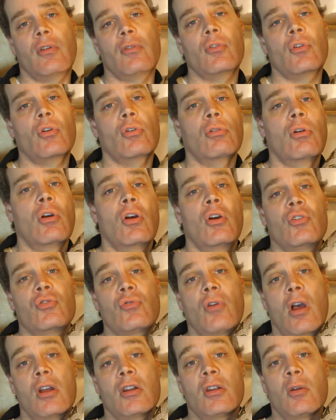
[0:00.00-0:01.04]
and they're
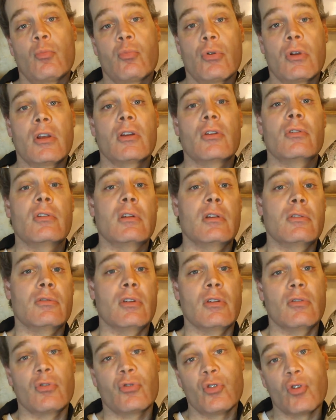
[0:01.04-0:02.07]
trying to breed
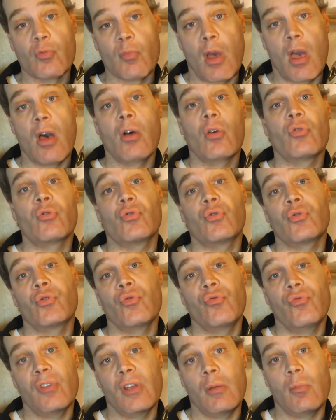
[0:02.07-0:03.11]
either two males or two
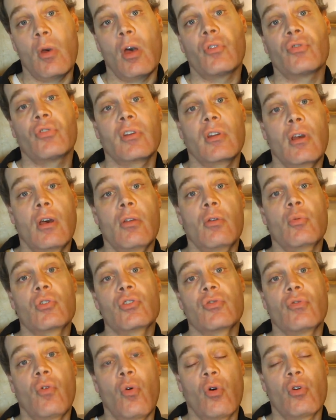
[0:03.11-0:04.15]
females together,
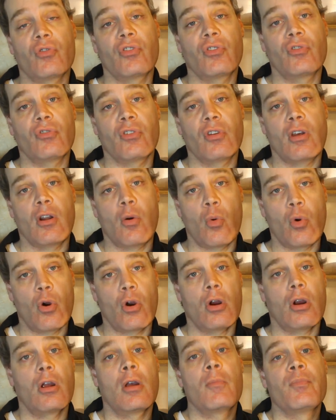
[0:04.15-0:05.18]
which of course isn't going to
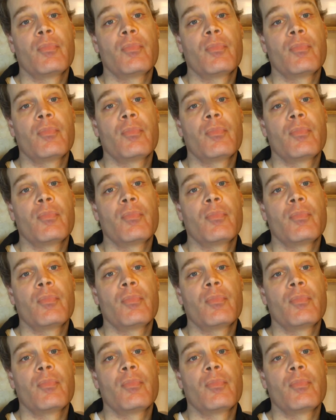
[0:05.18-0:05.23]
work.